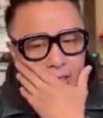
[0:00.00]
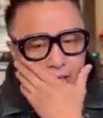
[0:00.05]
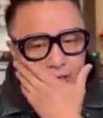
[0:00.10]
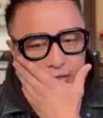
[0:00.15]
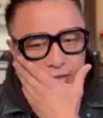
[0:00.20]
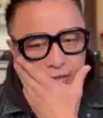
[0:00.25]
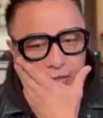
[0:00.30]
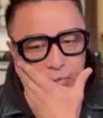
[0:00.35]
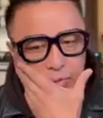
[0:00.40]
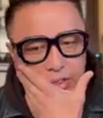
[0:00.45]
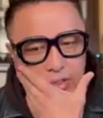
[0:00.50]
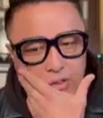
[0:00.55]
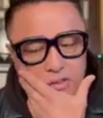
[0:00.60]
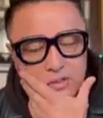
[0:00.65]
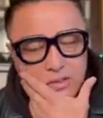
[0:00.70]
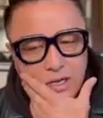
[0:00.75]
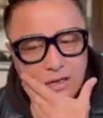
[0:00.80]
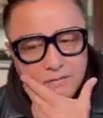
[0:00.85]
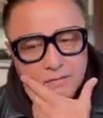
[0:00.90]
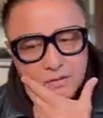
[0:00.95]
You know, we
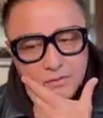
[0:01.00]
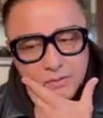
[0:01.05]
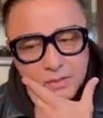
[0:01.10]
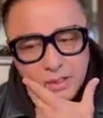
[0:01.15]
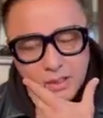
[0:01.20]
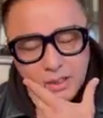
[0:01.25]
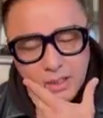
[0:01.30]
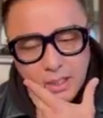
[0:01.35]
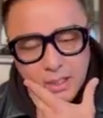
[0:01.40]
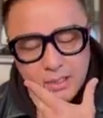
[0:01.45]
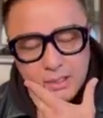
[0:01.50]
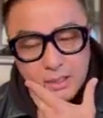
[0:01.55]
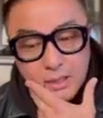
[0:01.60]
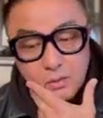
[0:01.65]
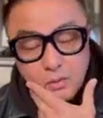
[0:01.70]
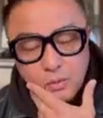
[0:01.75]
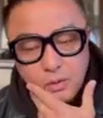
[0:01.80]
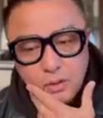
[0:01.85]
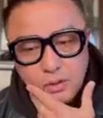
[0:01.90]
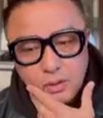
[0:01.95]
also have to realize that
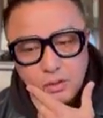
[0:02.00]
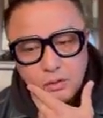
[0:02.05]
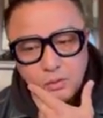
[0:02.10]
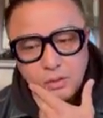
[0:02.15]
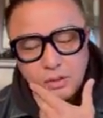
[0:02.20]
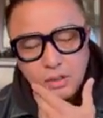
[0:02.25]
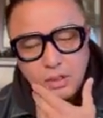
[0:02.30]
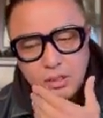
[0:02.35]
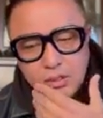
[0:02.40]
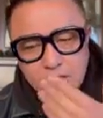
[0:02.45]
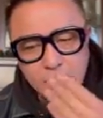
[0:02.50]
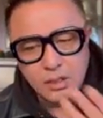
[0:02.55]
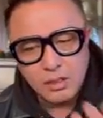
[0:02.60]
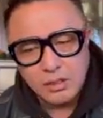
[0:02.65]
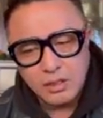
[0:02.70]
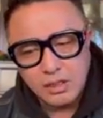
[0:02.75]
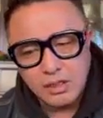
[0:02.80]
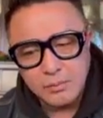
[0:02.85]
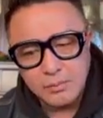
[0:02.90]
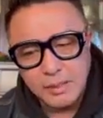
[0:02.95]
we're not
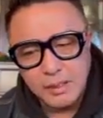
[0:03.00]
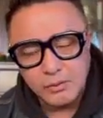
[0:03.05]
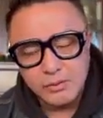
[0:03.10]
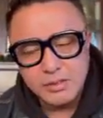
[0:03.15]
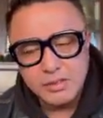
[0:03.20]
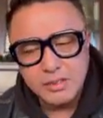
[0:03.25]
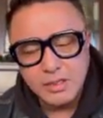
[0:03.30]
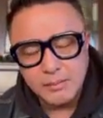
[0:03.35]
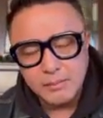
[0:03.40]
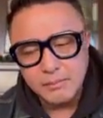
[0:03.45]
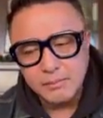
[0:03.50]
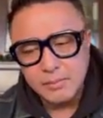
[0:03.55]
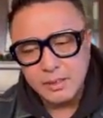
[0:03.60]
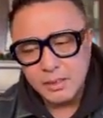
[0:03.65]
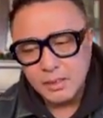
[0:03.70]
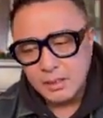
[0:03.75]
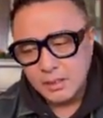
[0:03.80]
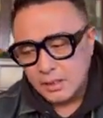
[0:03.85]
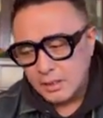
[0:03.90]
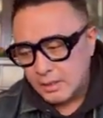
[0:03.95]
talking about some
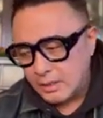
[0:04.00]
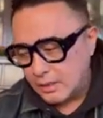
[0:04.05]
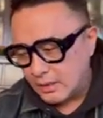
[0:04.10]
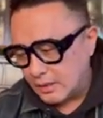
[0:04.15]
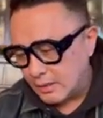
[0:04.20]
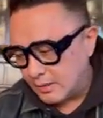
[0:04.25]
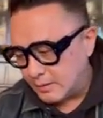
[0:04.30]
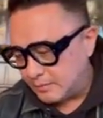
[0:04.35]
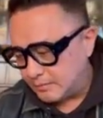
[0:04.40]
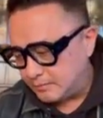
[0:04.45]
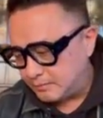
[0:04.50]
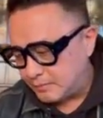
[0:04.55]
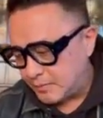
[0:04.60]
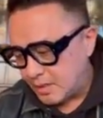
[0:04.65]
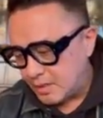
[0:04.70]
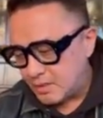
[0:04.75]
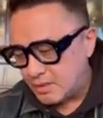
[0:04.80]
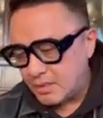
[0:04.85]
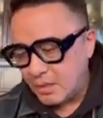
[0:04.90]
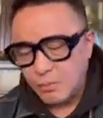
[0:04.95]

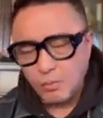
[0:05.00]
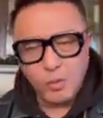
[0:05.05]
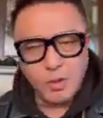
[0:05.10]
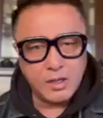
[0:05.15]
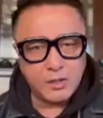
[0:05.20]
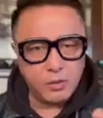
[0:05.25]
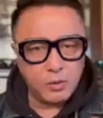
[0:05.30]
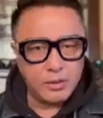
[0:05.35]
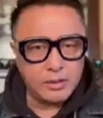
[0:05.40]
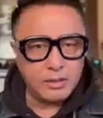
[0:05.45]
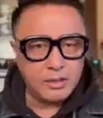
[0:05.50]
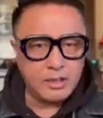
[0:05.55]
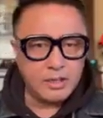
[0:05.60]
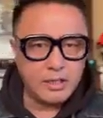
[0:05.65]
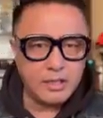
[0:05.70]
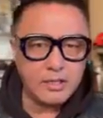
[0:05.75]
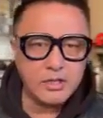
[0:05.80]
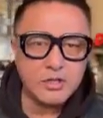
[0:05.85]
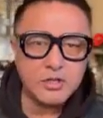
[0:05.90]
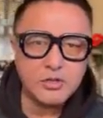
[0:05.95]
someone with a
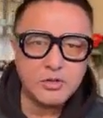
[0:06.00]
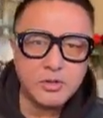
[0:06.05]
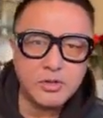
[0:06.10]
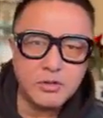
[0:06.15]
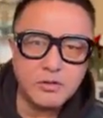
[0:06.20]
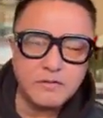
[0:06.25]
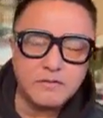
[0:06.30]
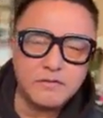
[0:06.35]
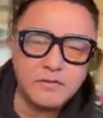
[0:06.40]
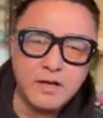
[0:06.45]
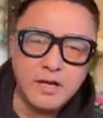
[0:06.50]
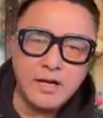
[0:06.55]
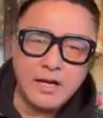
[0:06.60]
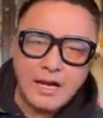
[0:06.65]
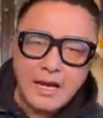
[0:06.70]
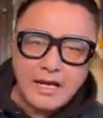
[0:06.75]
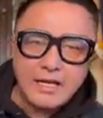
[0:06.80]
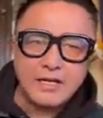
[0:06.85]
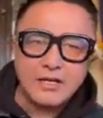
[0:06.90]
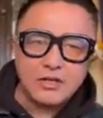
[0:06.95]
history of
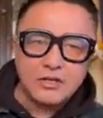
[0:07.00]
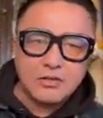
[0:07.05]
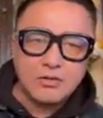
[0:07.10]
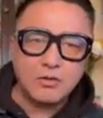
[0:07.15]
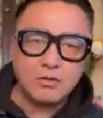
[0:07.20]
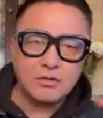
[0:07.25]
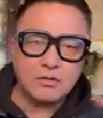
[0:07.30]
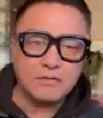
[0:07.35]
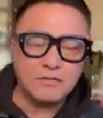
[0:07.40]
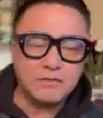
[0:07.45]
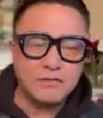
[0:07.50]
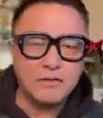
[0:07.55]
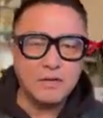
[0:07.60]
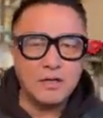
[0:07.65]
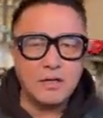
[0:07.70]
any sort of